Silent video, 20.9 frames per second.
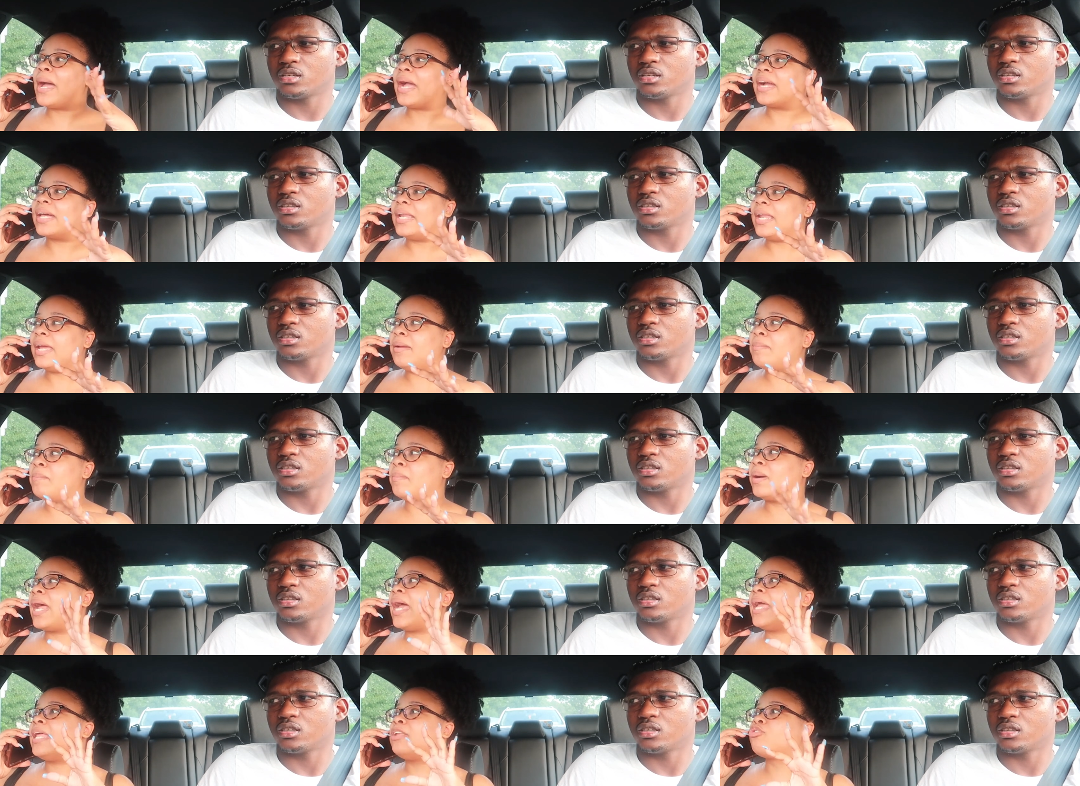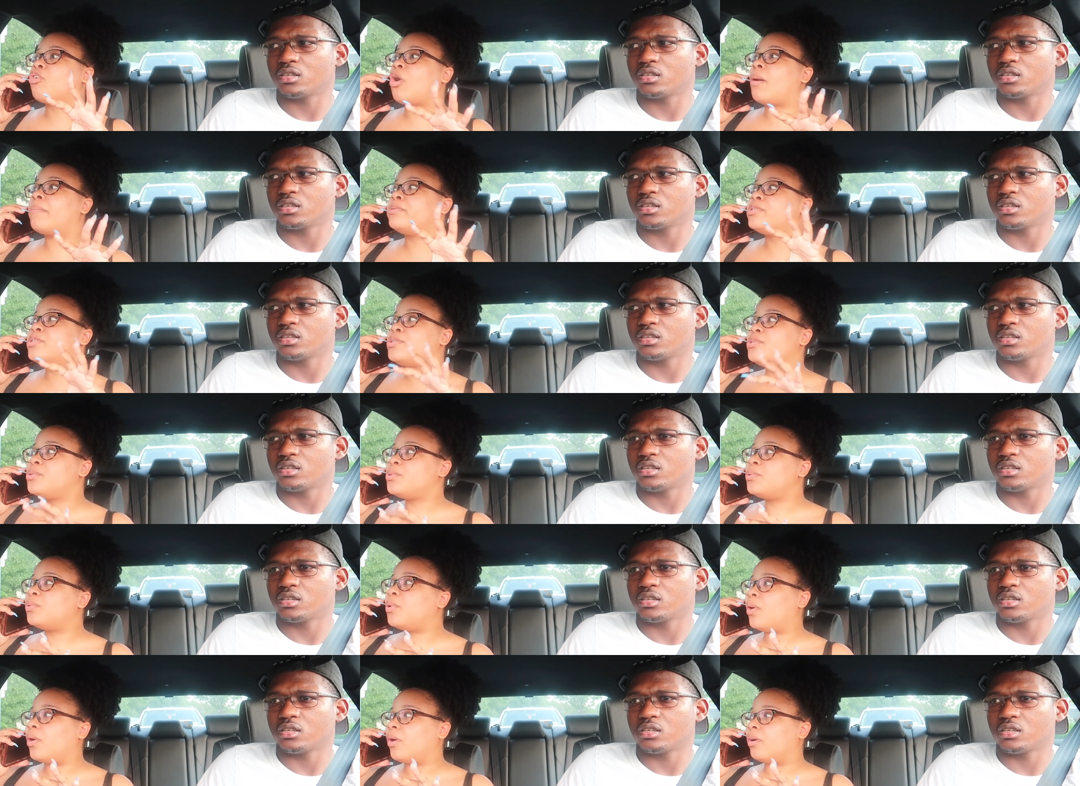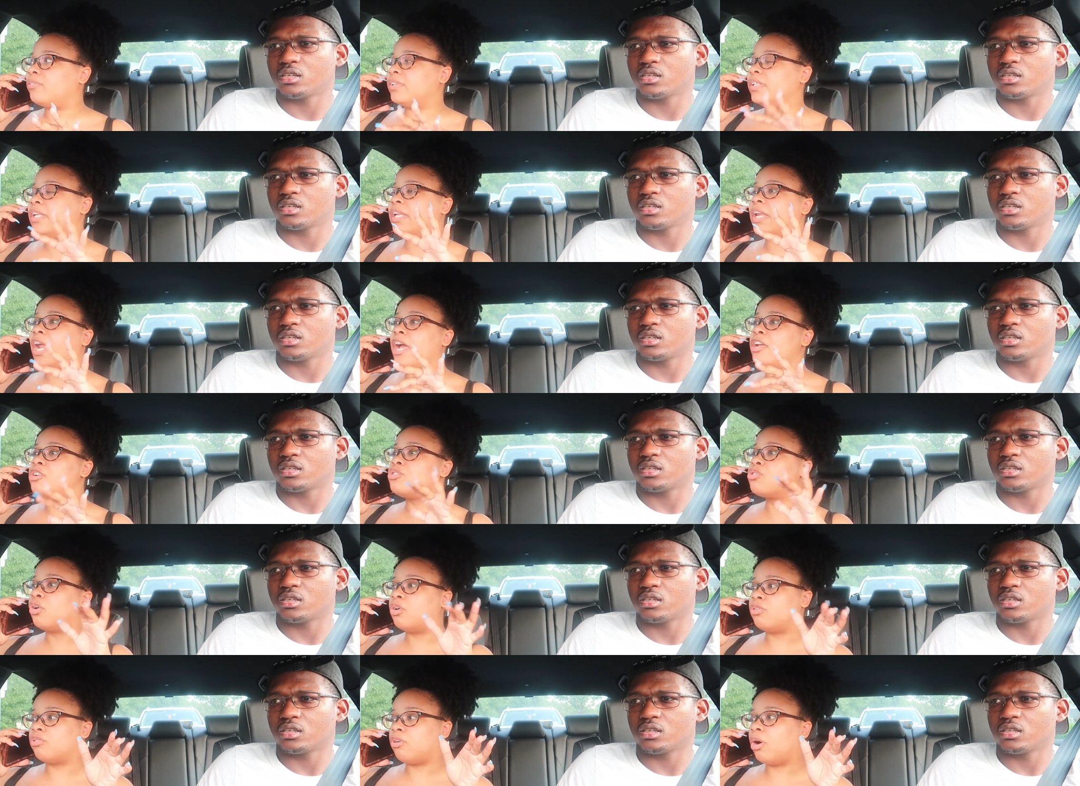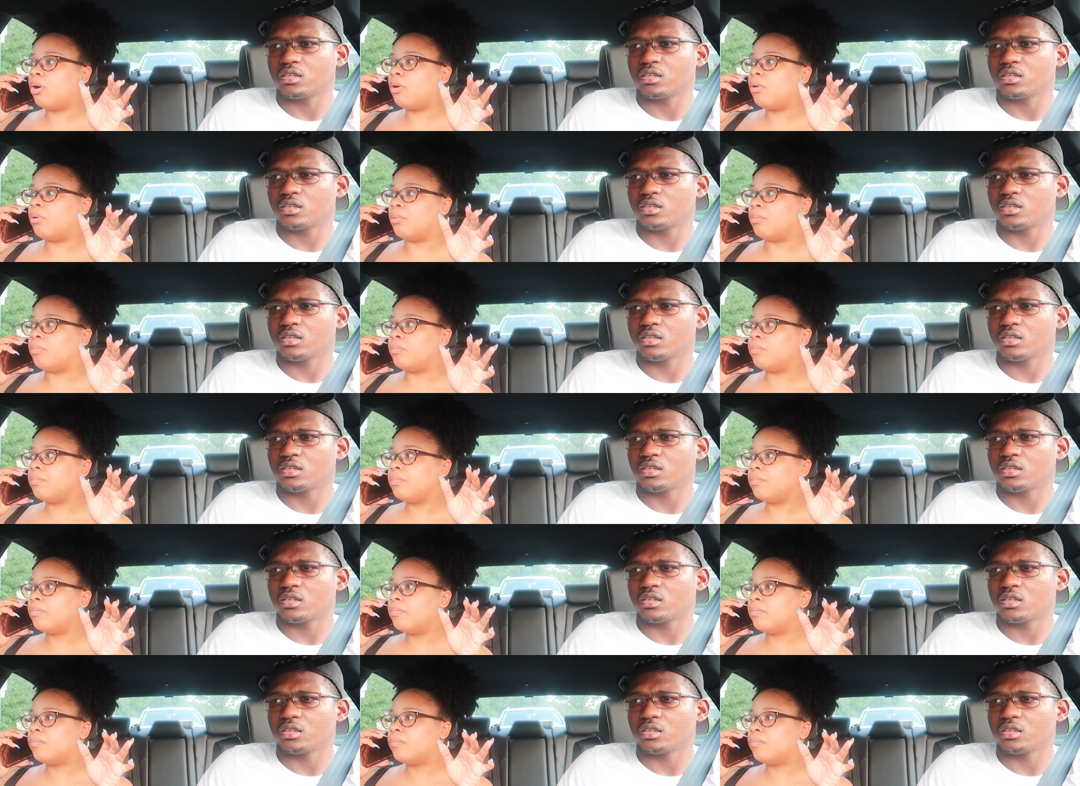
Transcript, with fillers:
Speaker 1: back late, but I dropped you off and then I drove home.